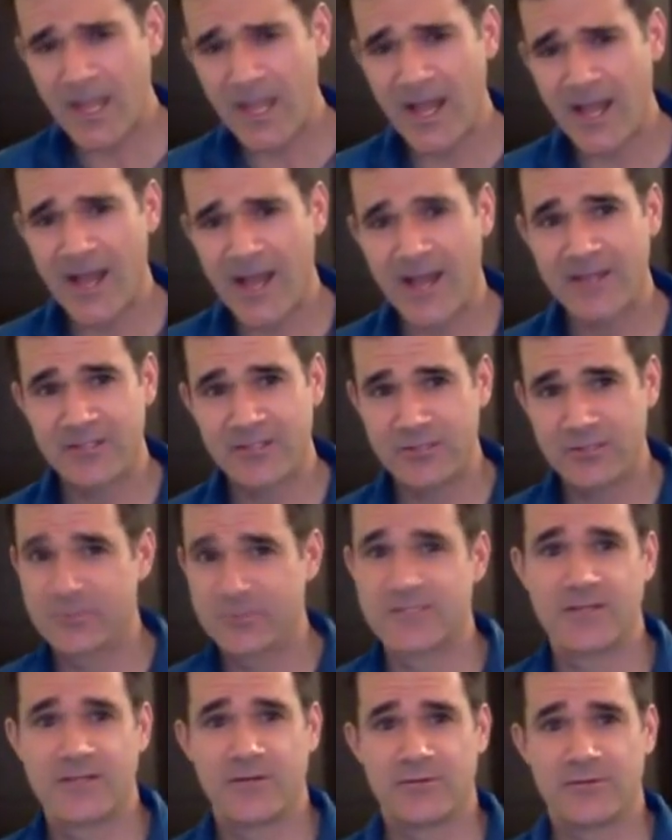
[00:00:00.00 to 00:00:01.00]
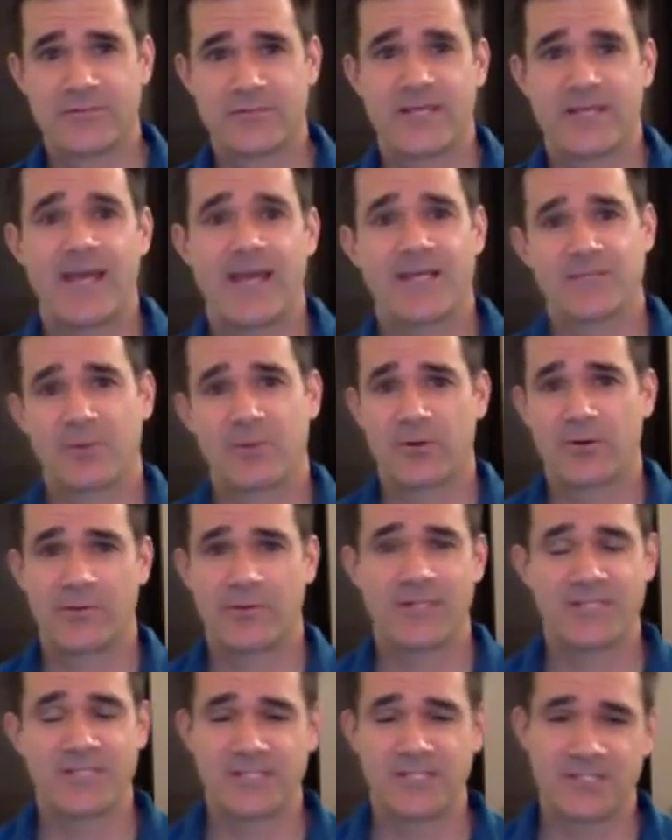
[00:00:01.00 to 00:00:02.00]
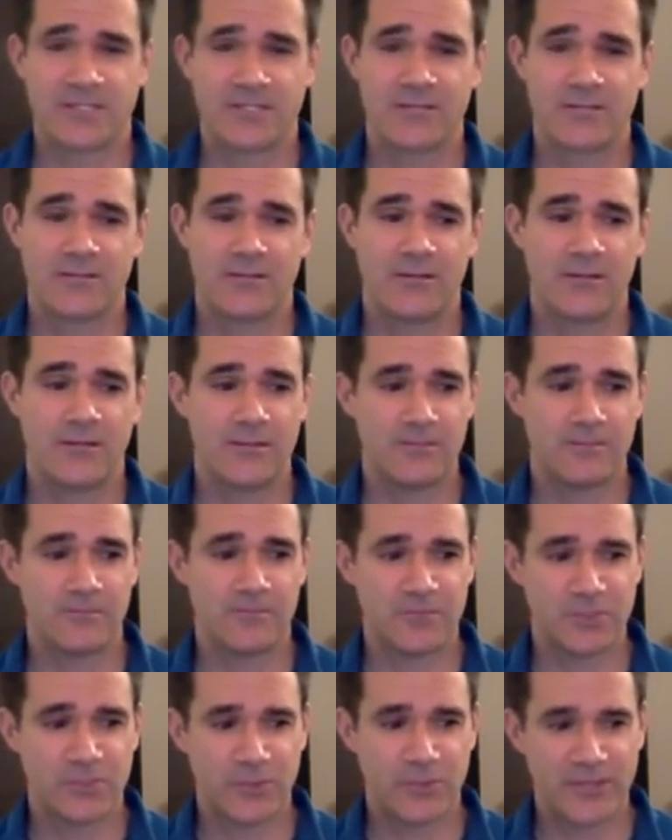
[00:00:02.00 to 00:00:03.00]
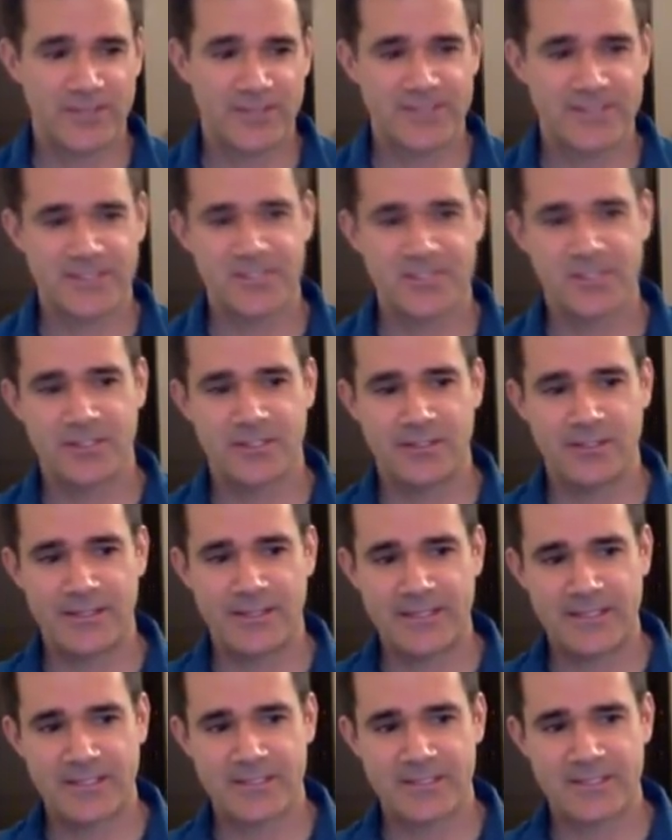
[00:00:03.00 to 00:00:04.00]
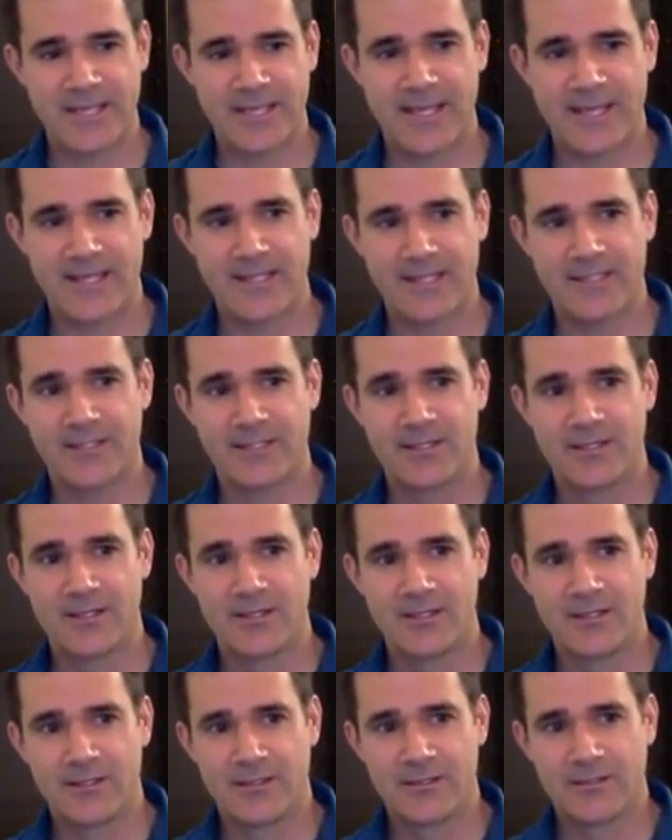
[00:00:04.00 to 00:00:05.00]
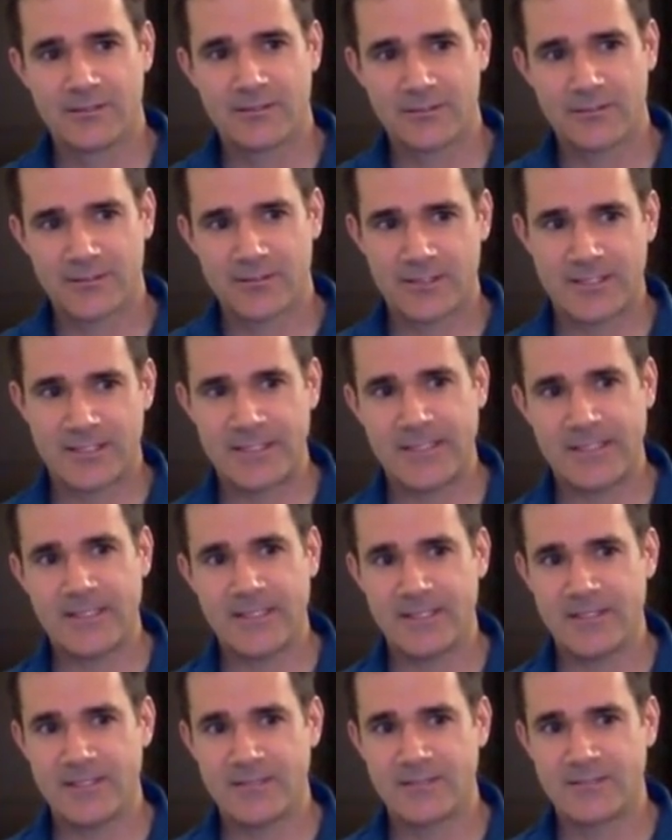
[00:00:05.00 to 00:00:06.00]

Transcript: I use those as part of my teaching. Transition is a key